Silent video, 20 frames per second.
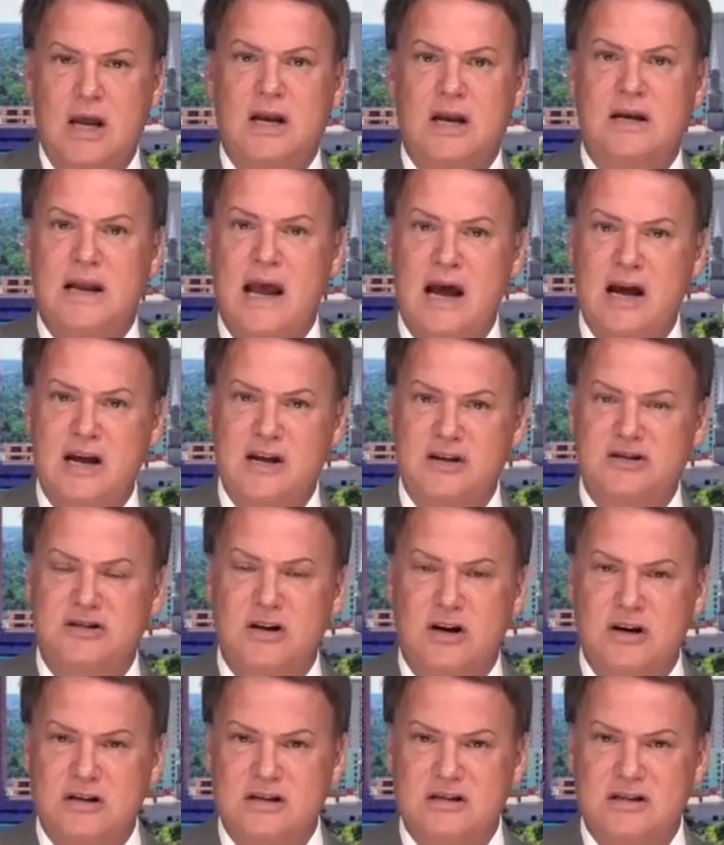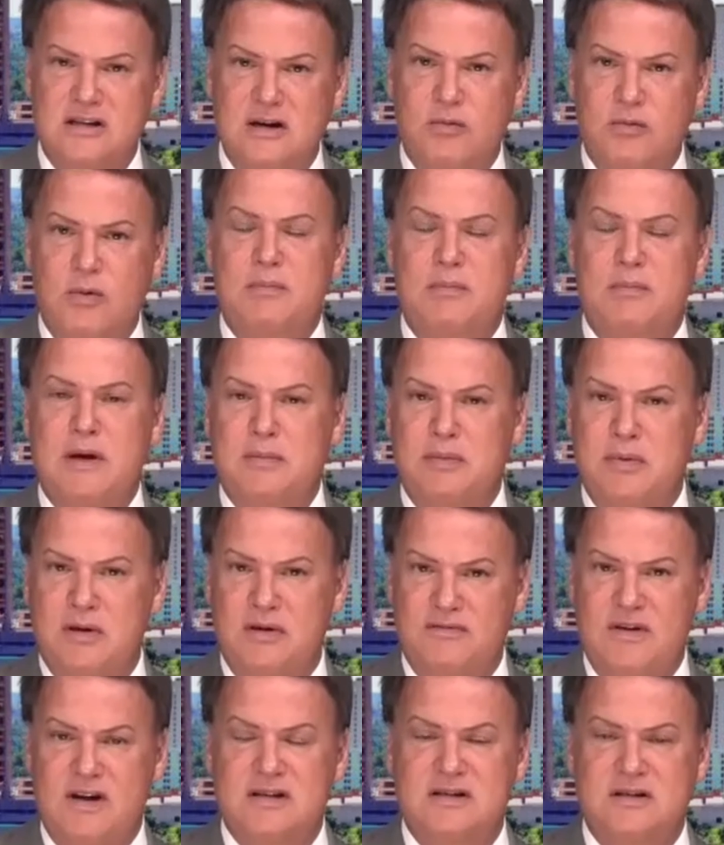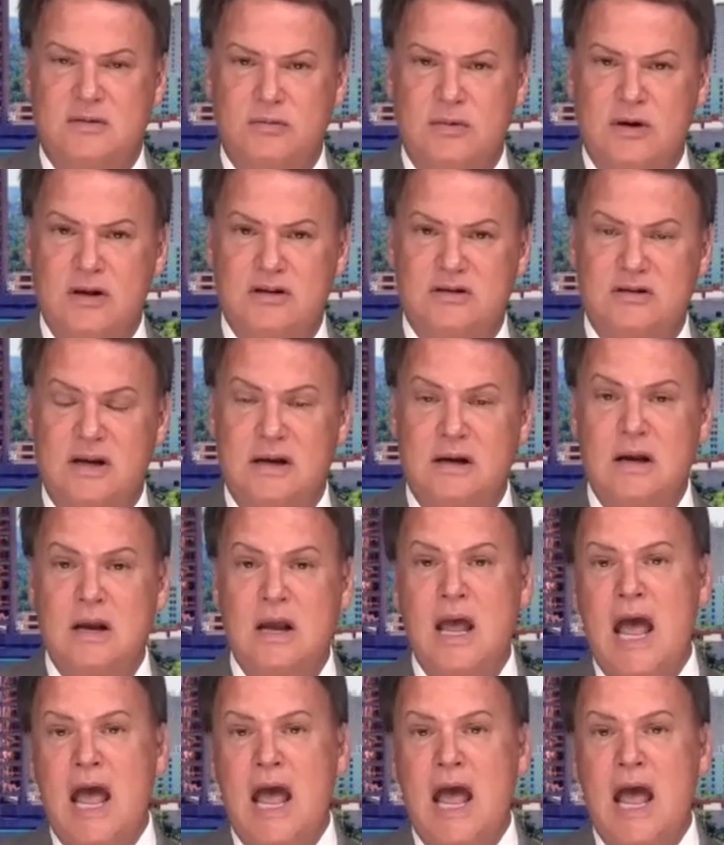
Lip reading: Now you start to see why people invest in real estate,